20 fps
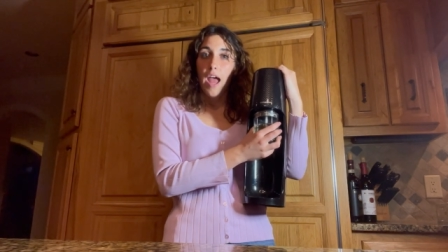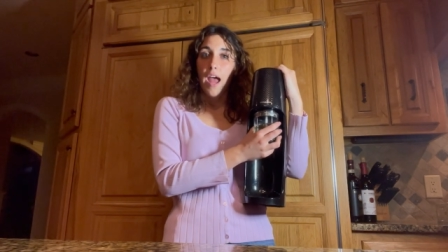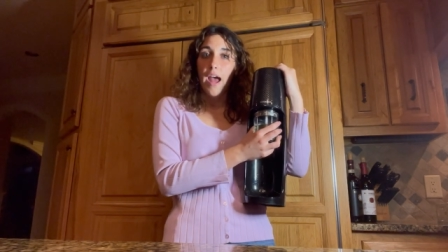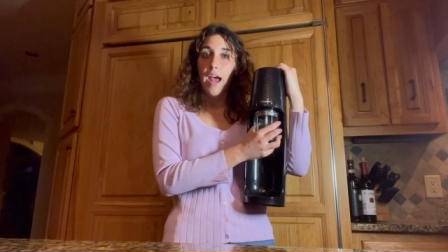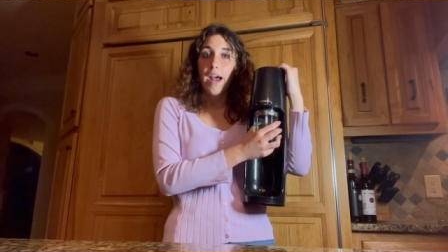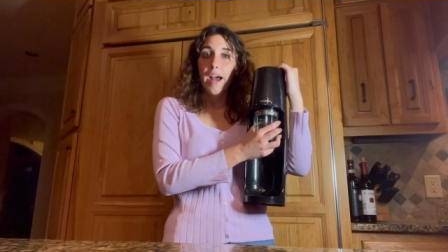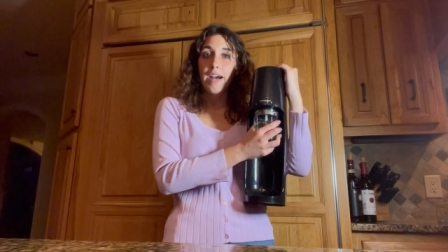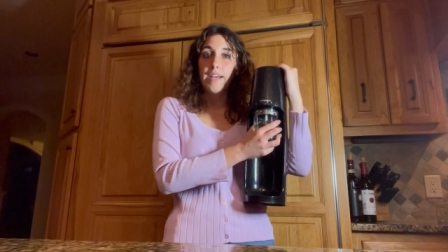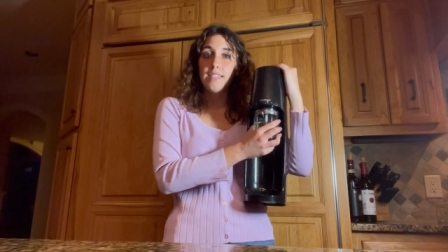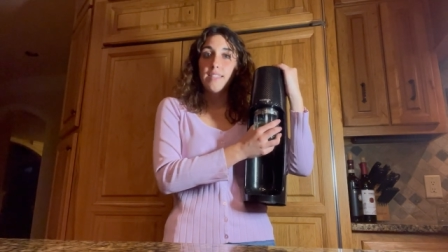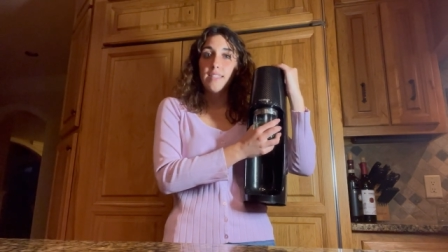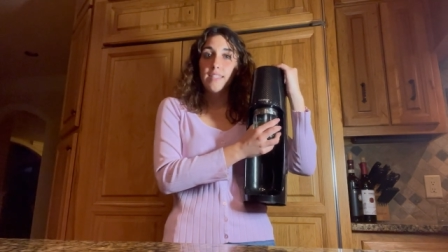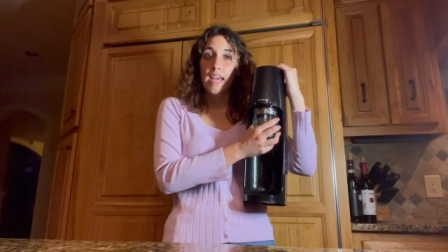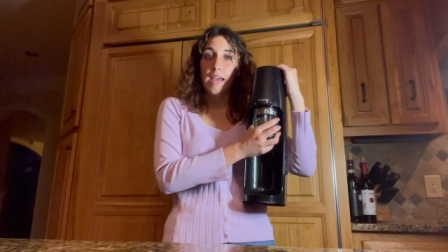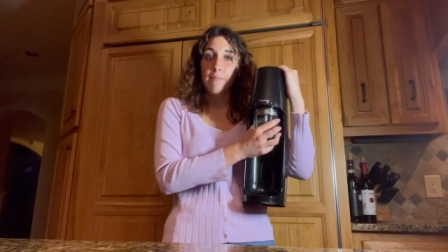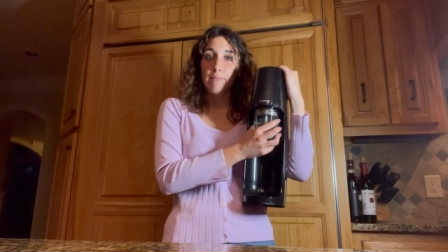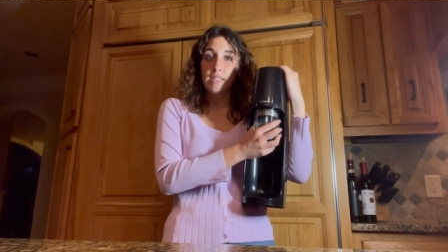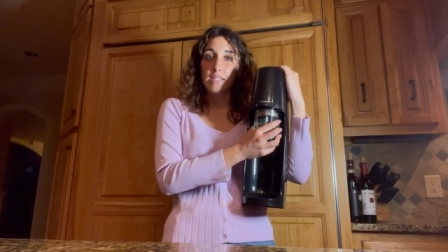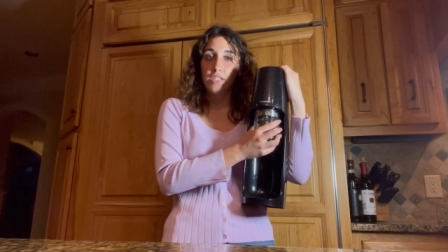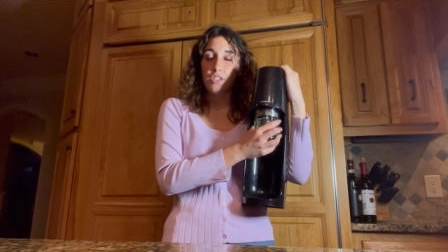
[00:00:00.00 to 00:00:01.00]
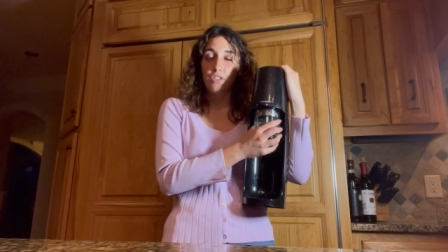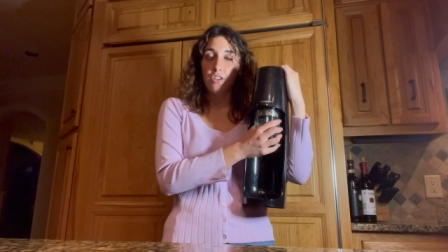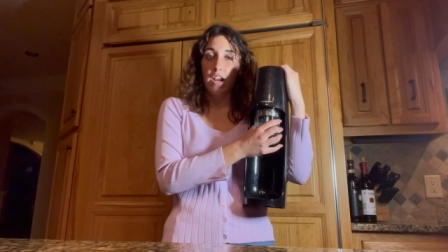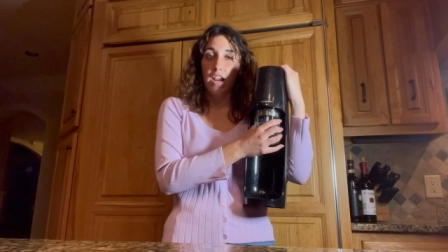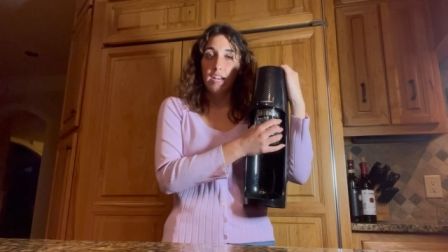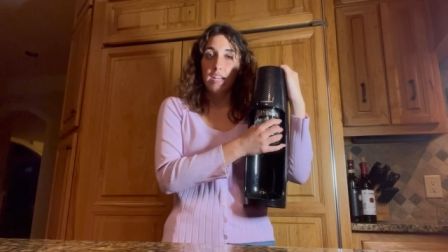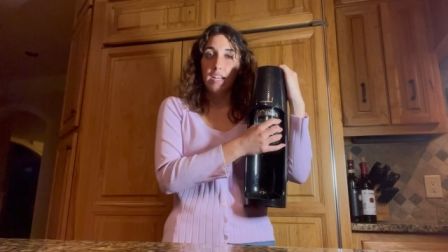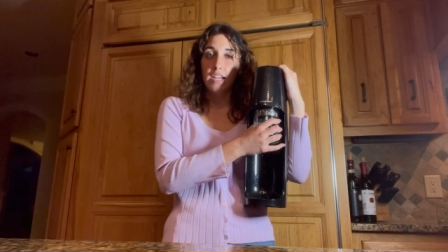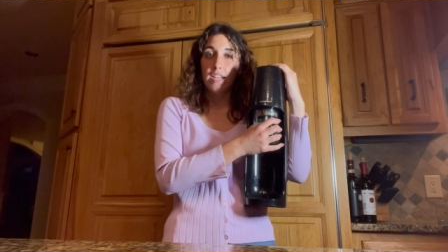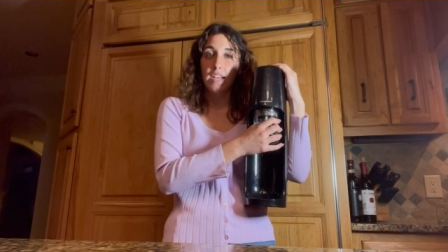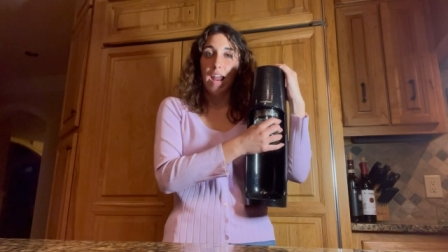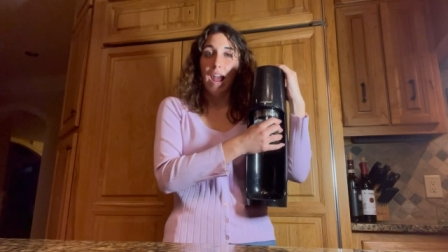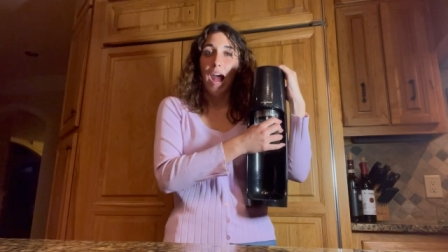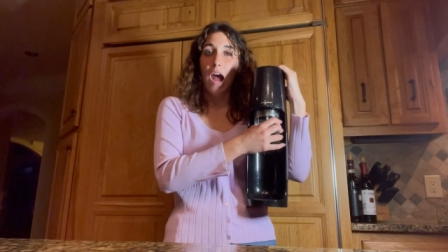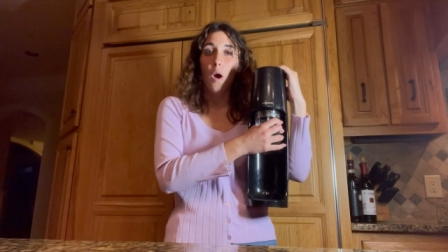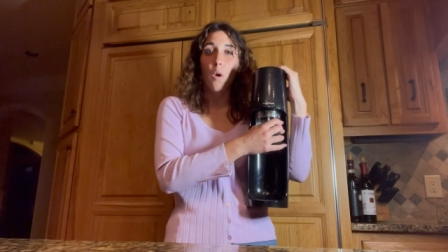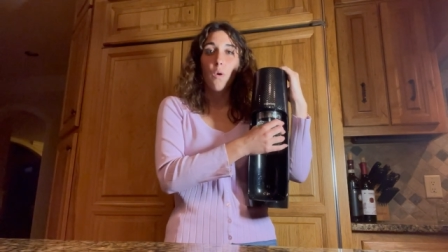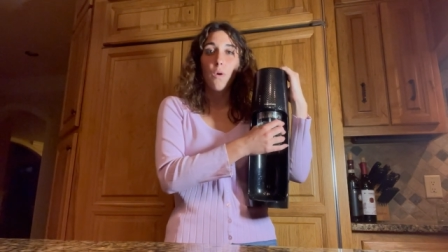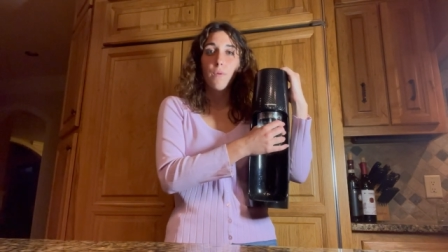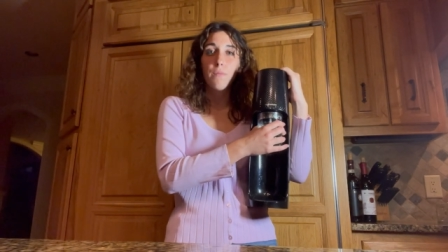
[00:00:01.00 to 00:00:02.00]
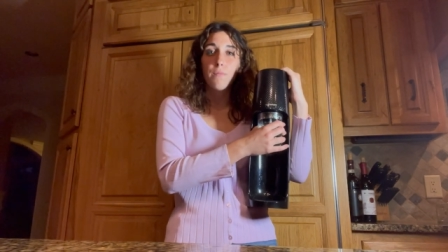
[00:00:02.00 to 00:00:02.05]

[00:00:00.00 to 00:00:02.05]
as demonstrated now.